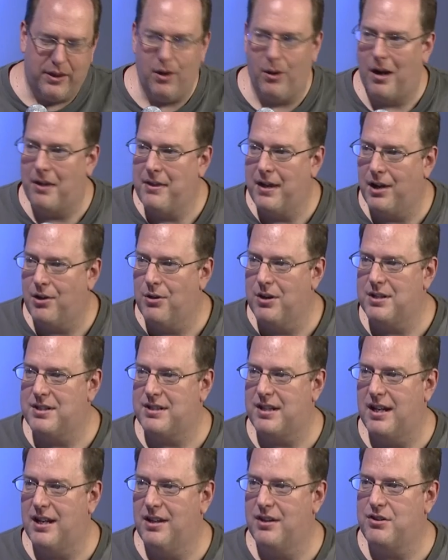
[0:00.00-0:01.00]
you. I think Chris
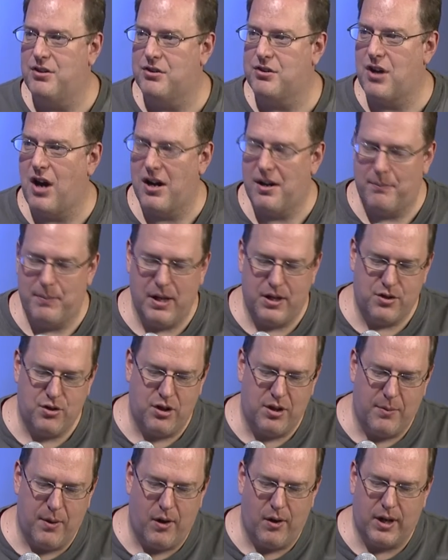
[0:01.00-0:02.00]
Sale is your starting pitcher in
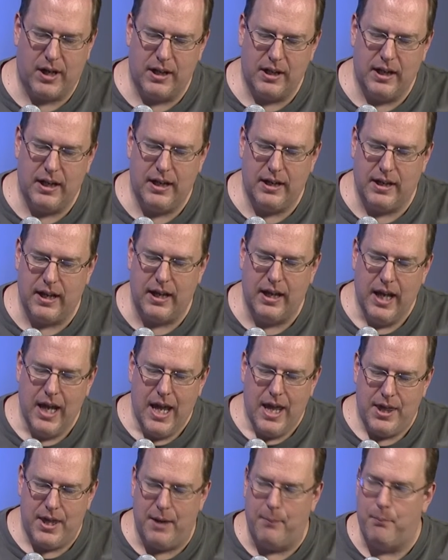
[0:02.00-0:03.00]
the American League. The mm-hmm.
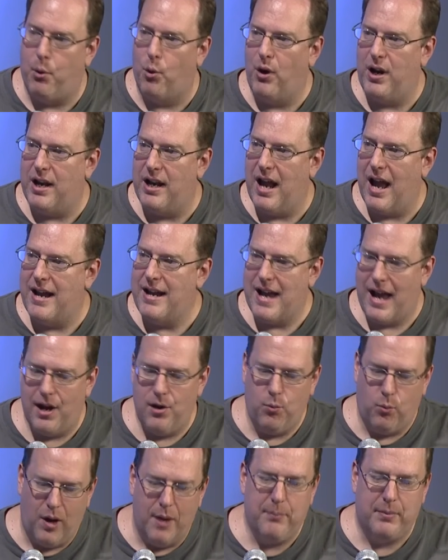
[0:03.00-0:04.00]
the .99
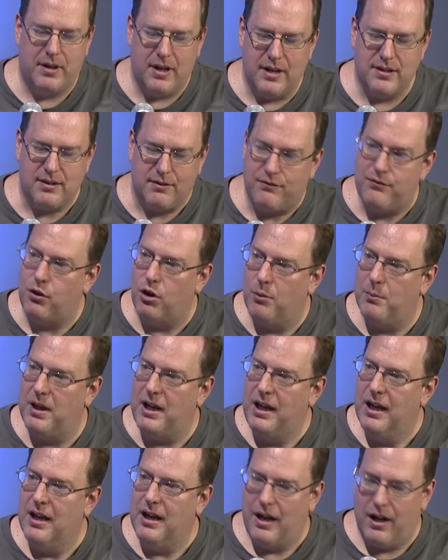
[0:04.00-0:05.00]
WHIP does it for me.
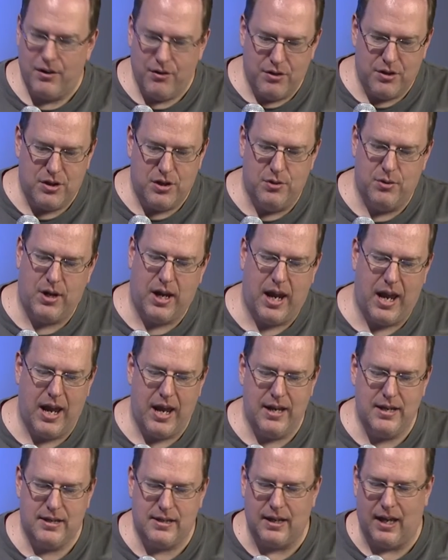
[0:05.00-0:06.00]
102
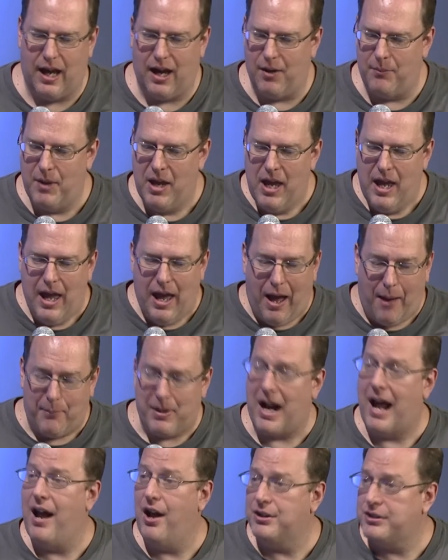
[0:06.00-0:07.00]
Ks. Um, but
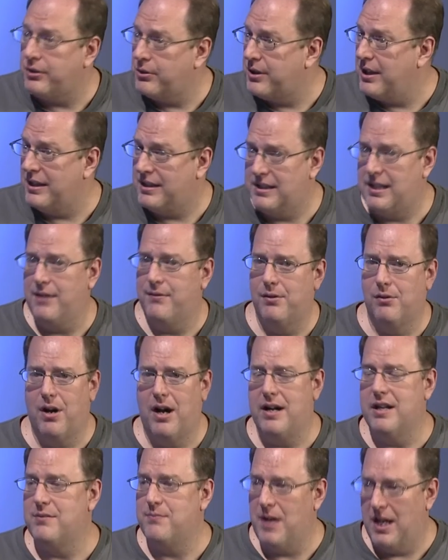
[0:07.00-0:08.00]
I also think Stephen Wright
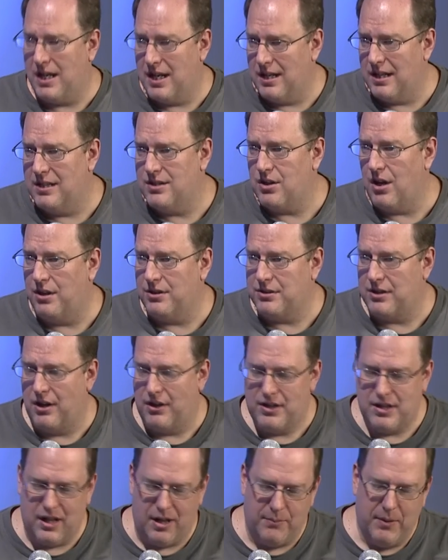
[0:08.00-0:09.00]
is making this All Star
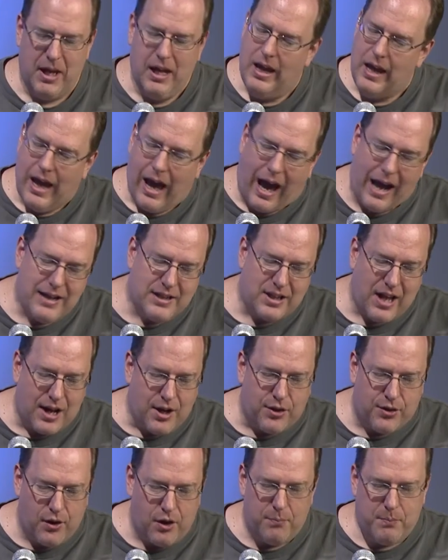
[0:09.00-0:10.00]
team. Is. I just yeah. had a
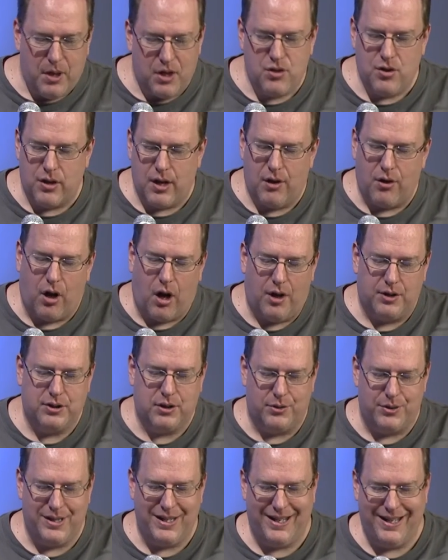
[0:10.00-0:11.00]
third pitcher there, also
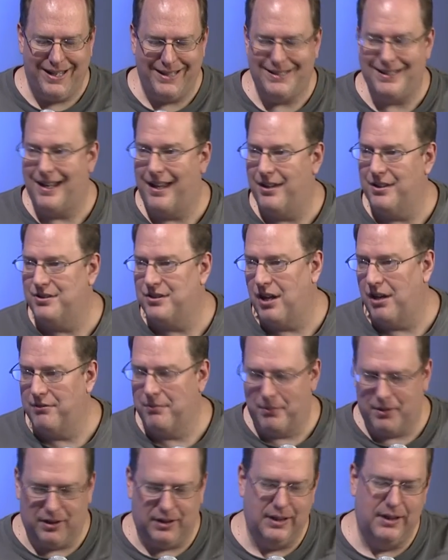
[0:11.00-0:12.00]
Danny Salazar from
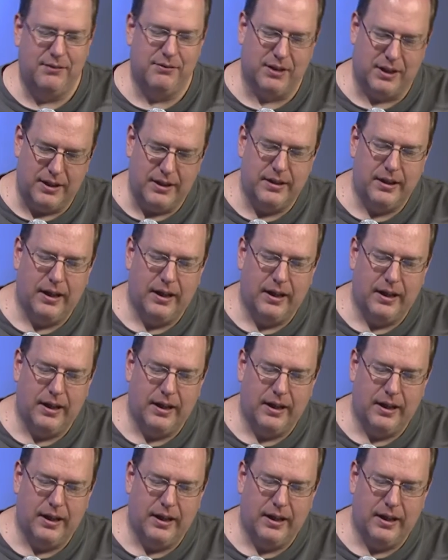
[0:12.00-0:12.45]
Cleveland.